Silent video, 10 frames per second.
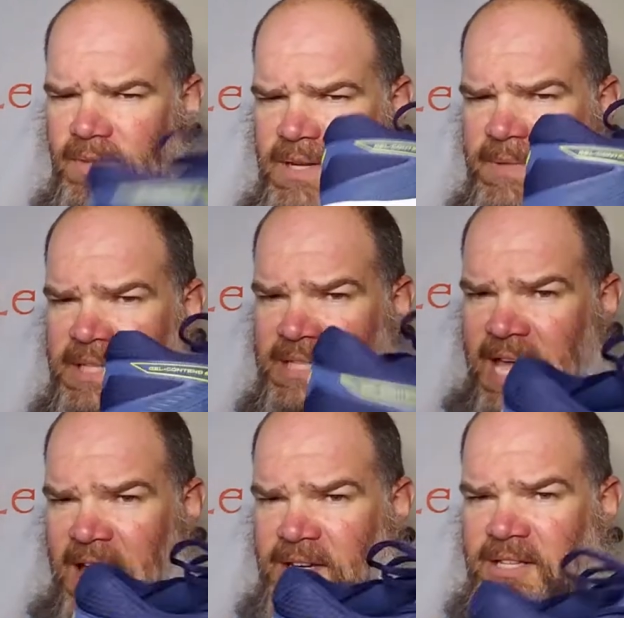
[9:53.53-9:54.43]
I mean,
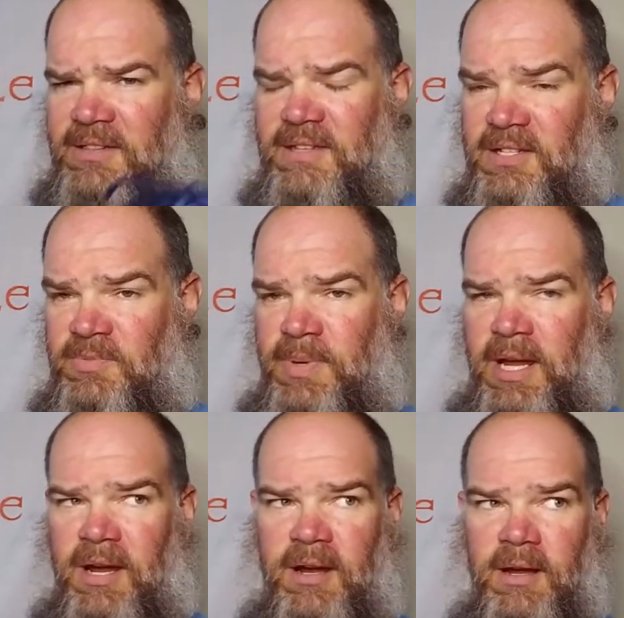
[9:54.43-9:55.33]
counting this
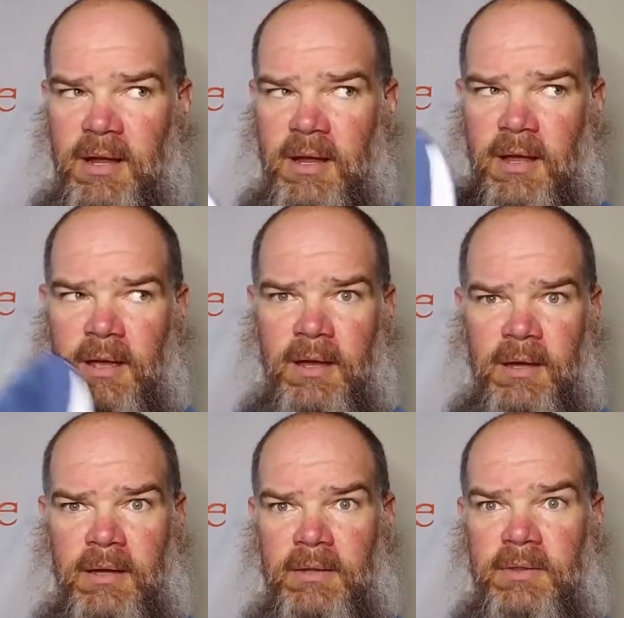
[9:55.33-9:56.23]
pair,
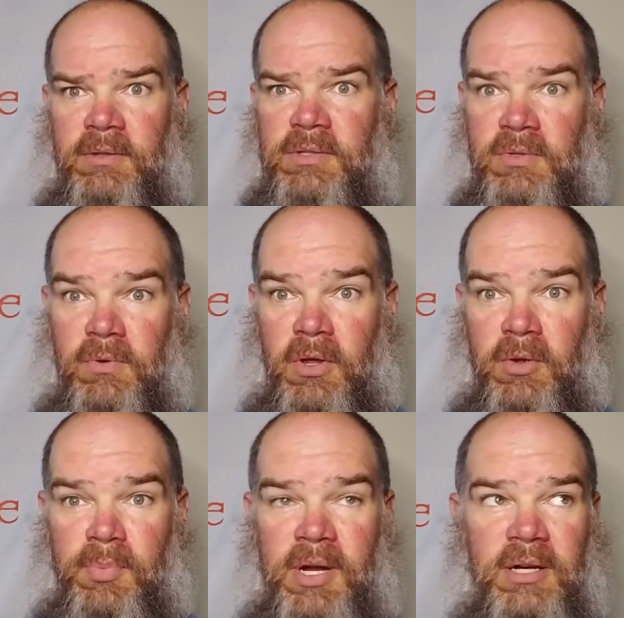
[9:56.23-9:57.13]
the 2 other
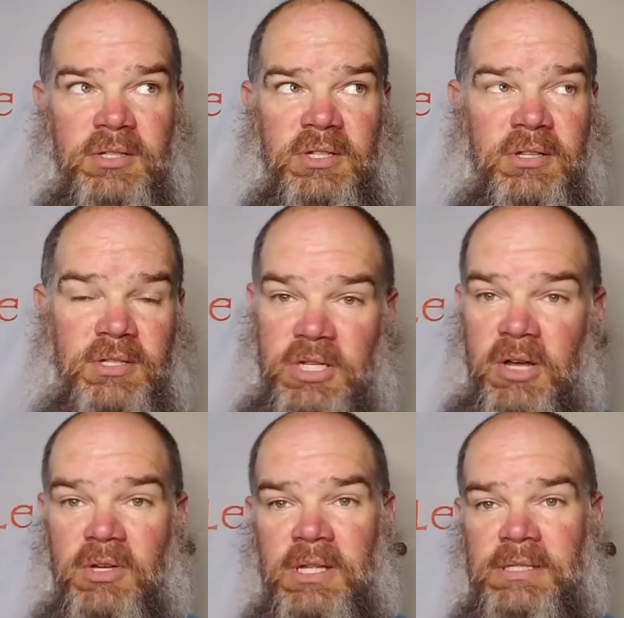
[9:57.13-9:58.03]
pairs, the
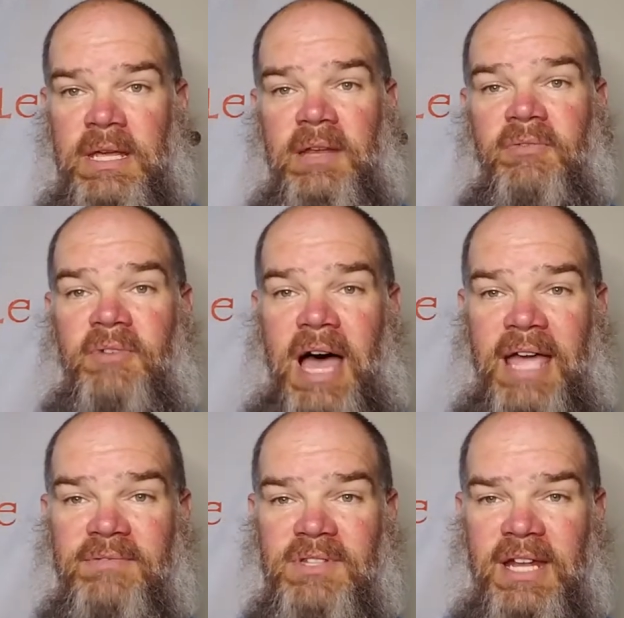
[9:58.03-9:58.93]
Gel Contend
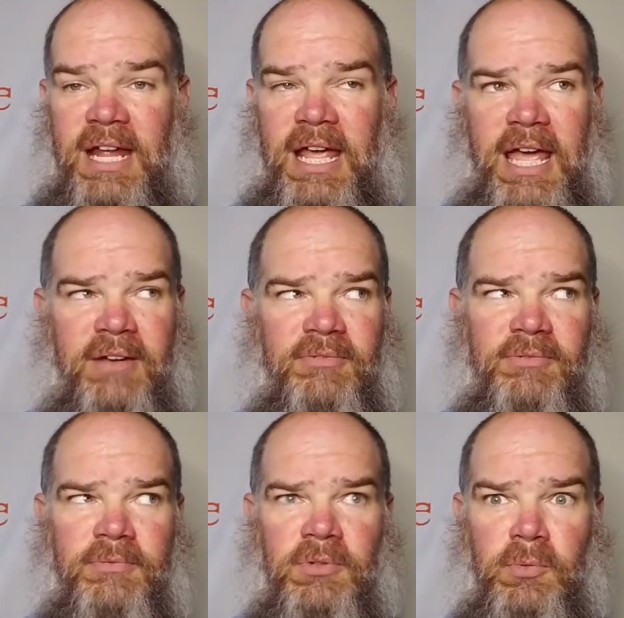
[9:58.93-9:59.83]
5s that I
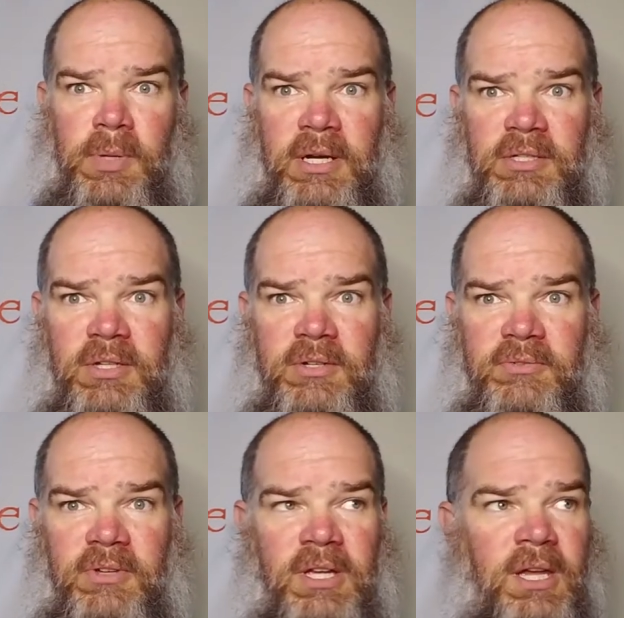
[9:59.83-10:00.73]
have 2 pairs
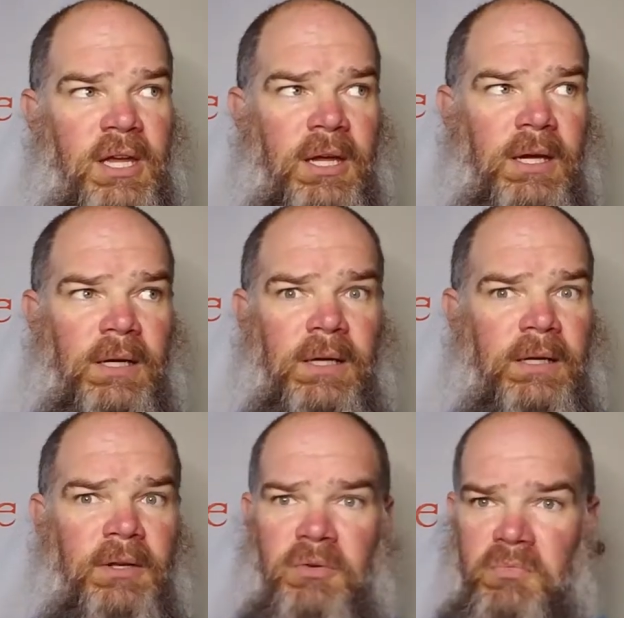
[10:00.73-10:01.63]
of,
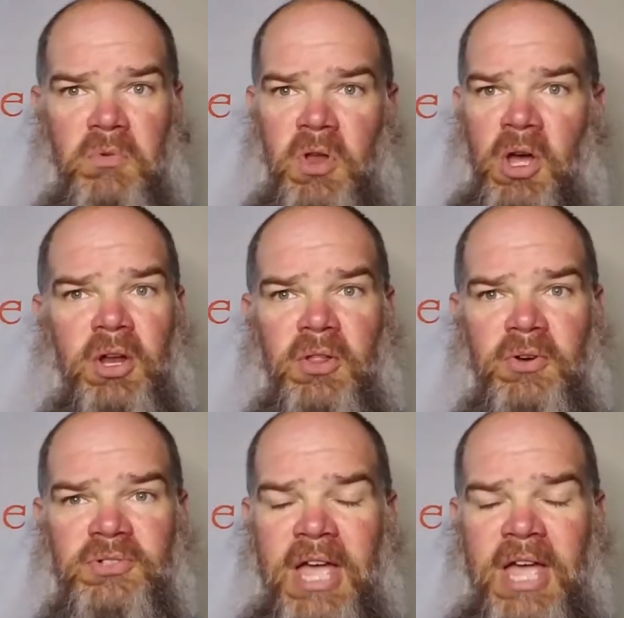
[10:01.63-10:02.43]
None of those